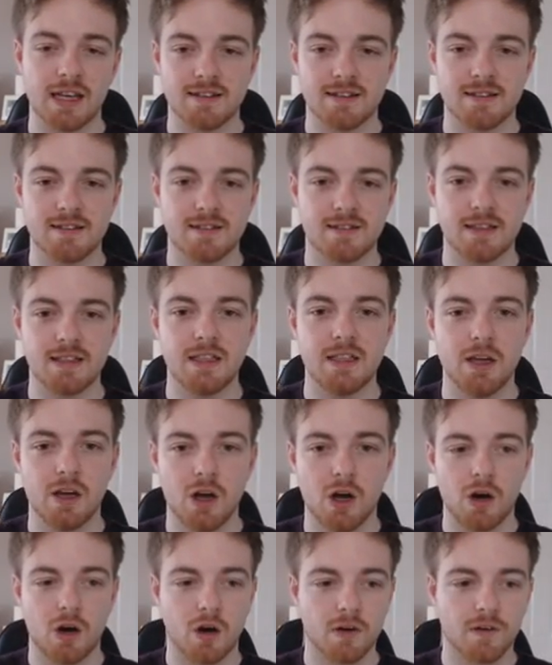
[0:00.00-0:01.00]
get to see
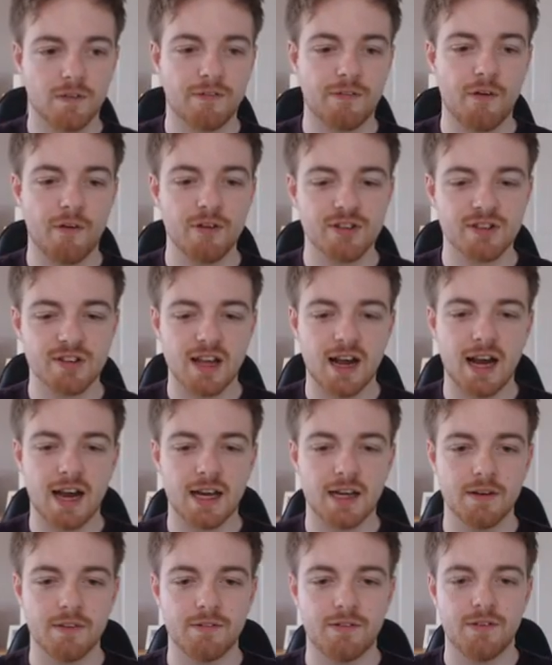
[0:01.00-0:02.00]
our first
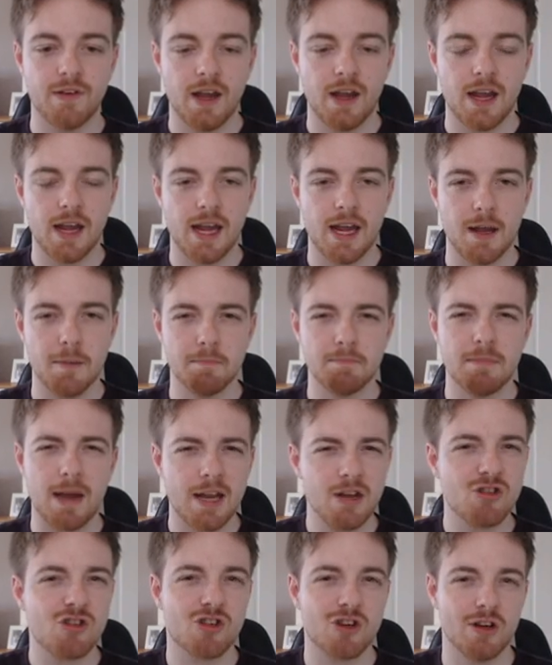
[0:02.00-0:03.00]
kind of uh,
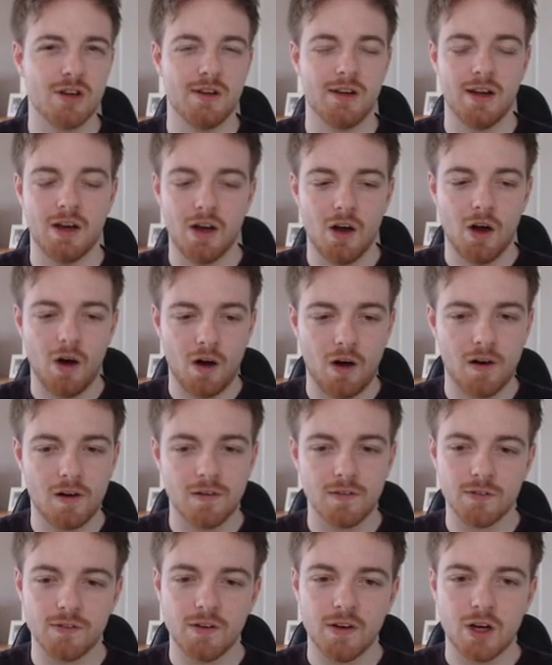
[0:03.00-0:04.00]
mention
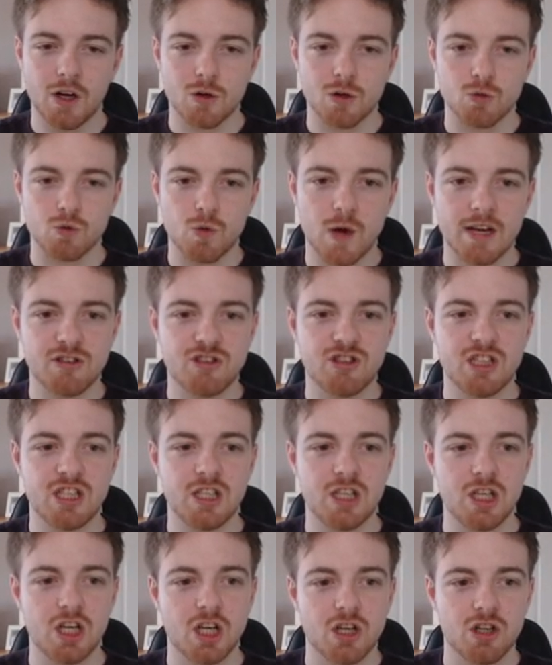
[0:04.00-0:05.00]
of
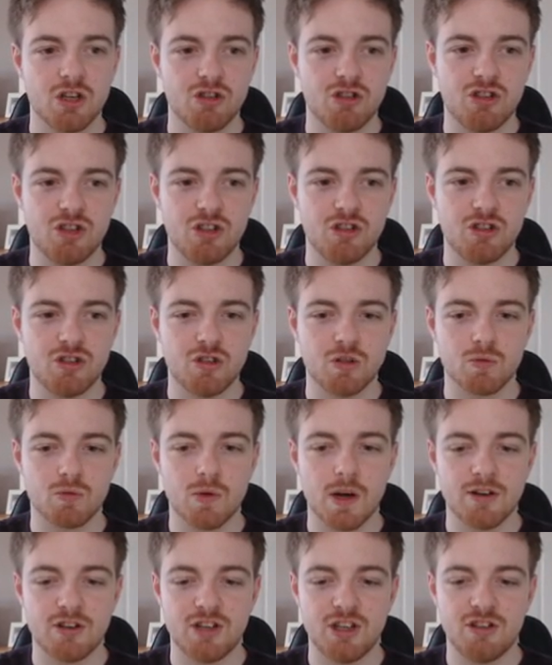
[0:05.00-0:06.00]
Reggie G
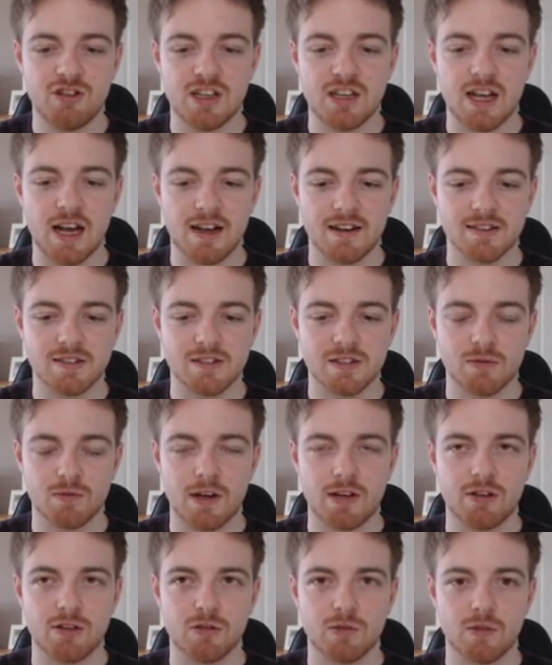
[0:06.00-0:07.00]
Regigigas.
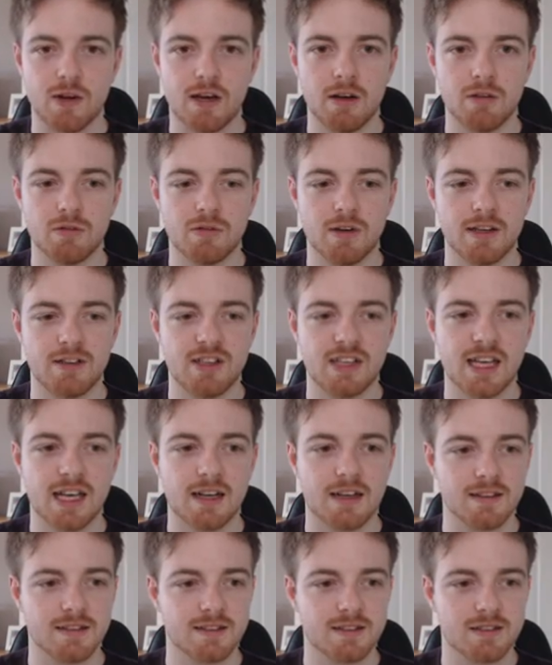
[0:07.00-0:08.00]
Reg
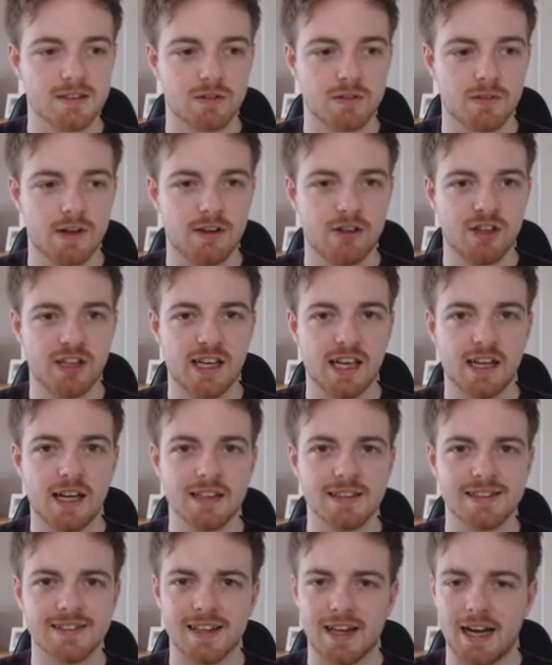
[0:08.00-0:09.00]
Regigigas.
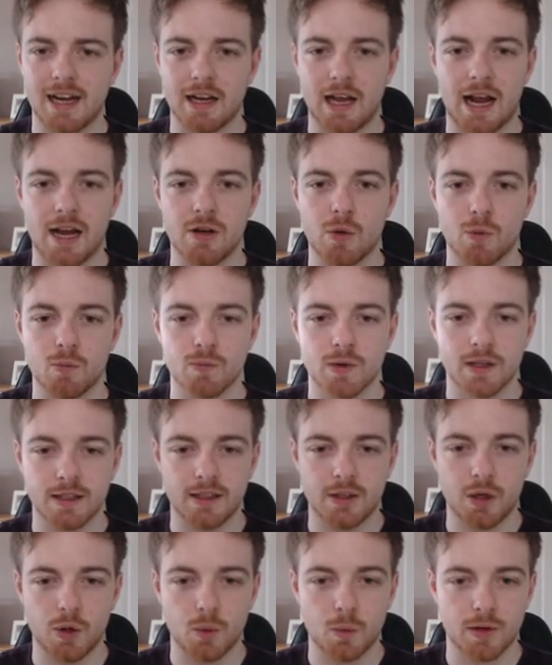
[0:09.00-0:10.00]
Regigigas? I, I don't
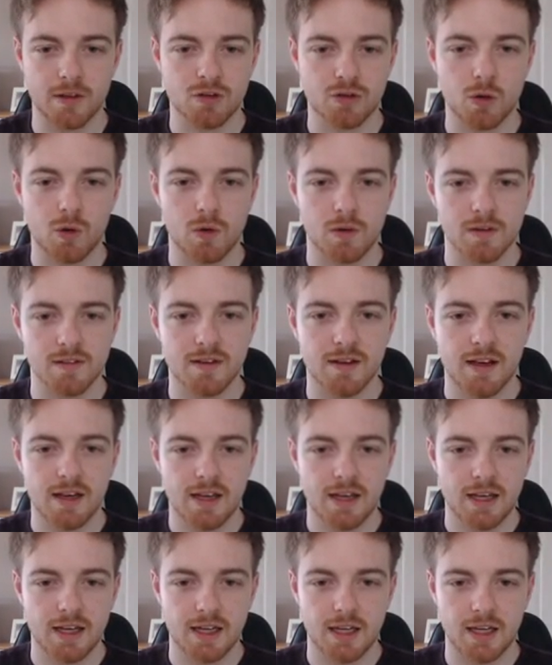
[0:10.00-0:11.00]
really know what it's called.
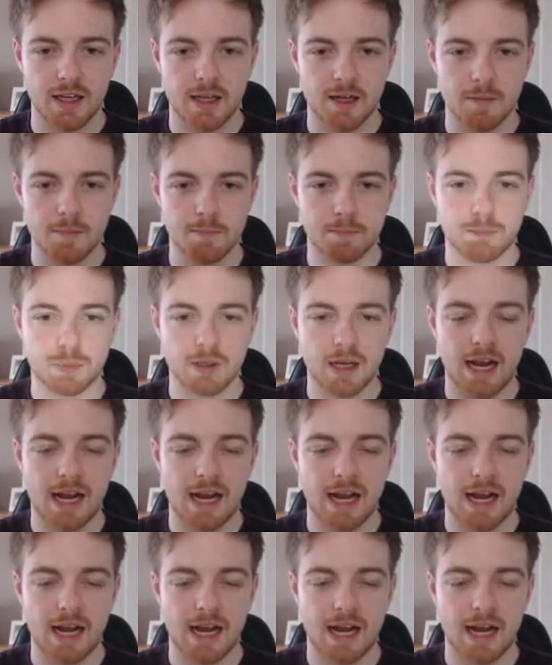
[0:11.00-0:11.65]
Um, but